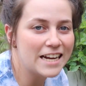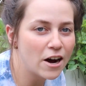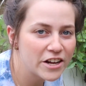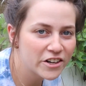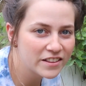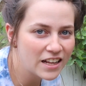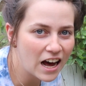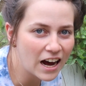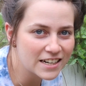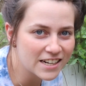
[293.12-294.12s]
Down here in the
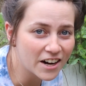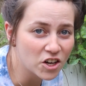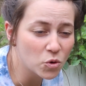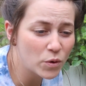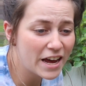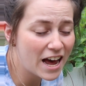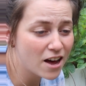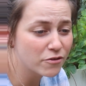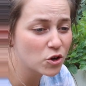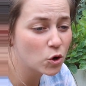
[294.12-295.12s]
high tunnel, we
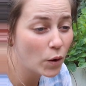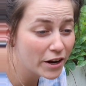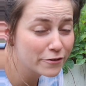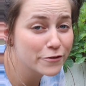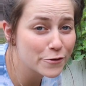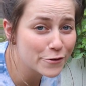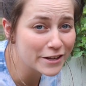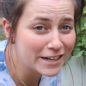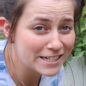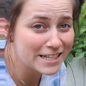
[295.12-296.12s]
have quite a few
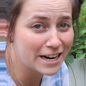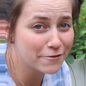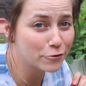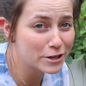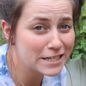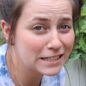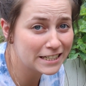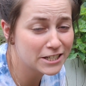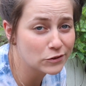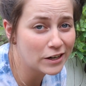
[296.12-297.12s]
things that I've
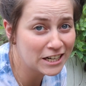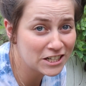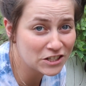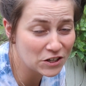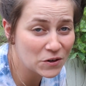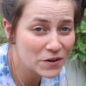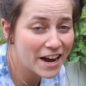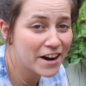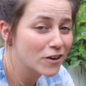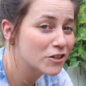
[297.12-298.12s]
recently direct sowed
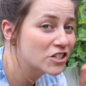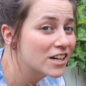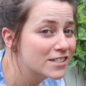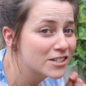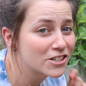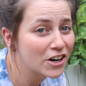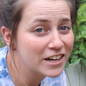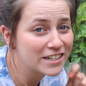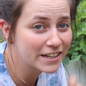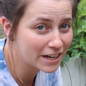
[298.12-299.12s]
and are just
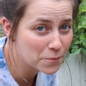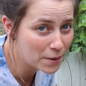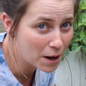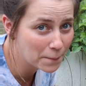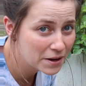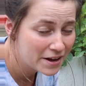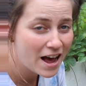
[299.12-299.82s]
starting to come up.